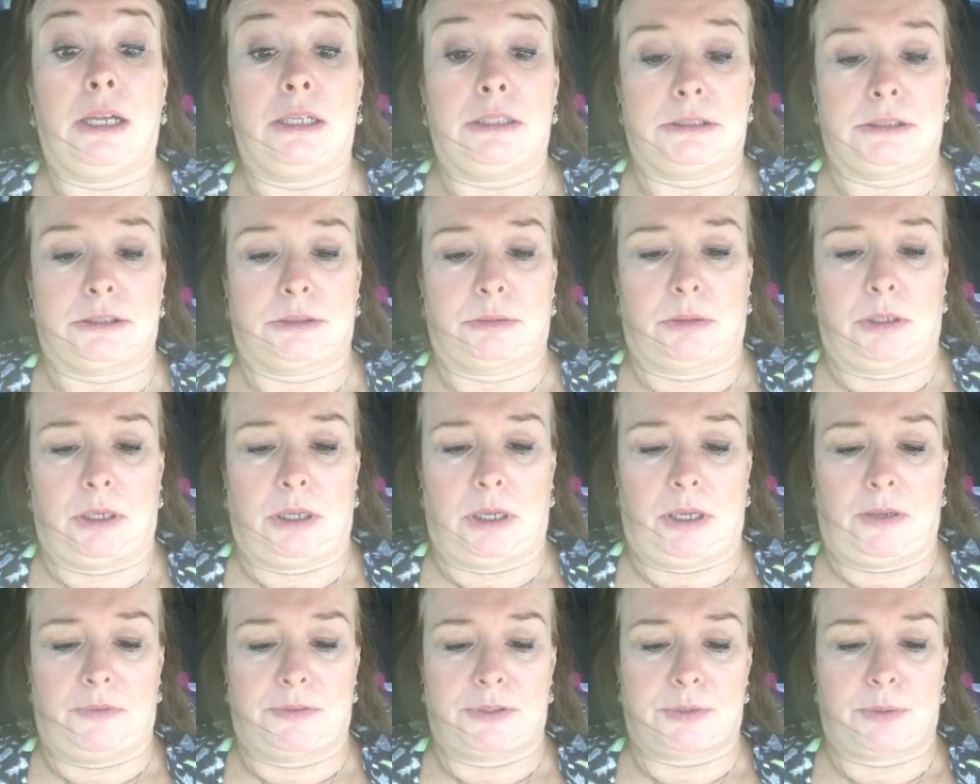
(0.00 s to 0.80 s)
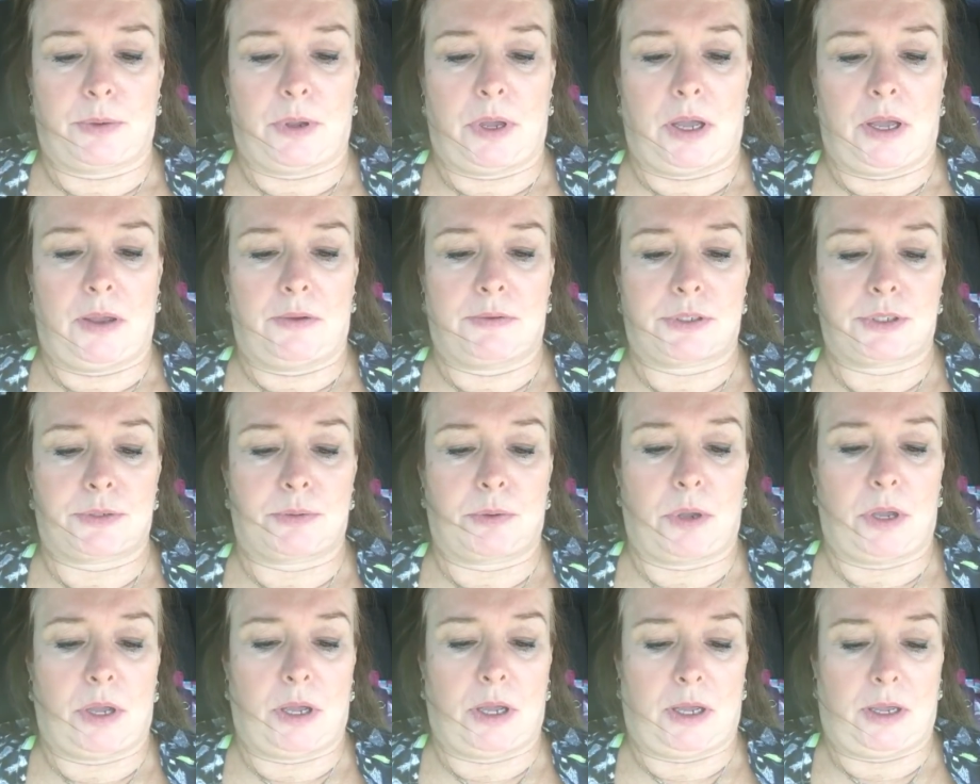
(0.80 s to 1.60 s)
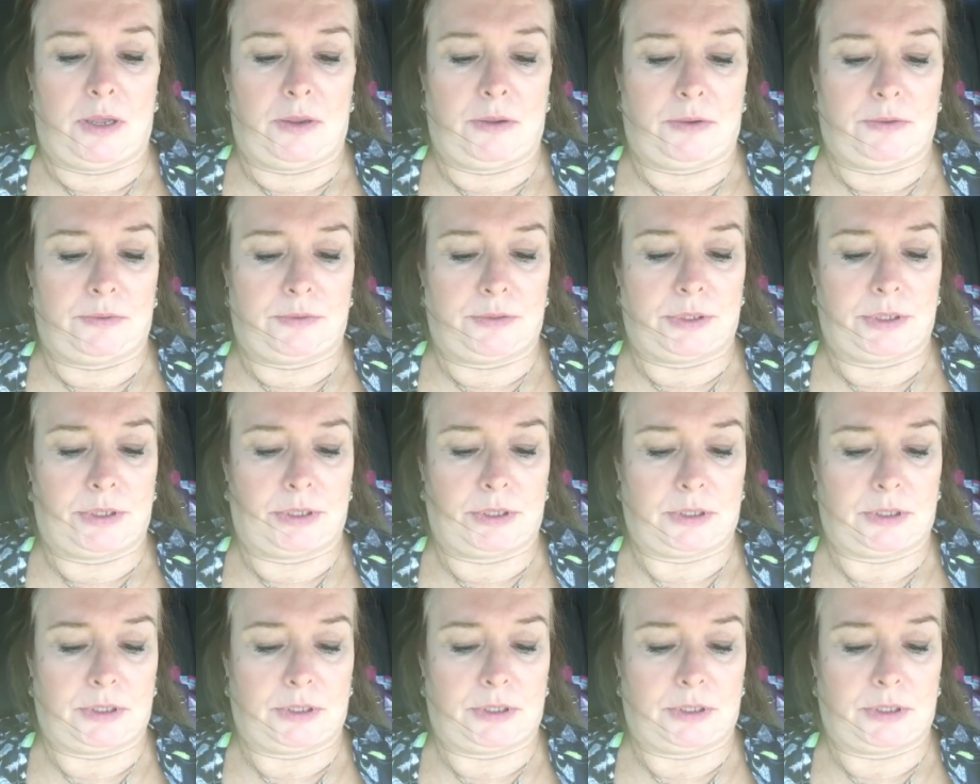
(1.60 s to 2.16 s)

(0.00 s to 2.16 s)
Suave, oh,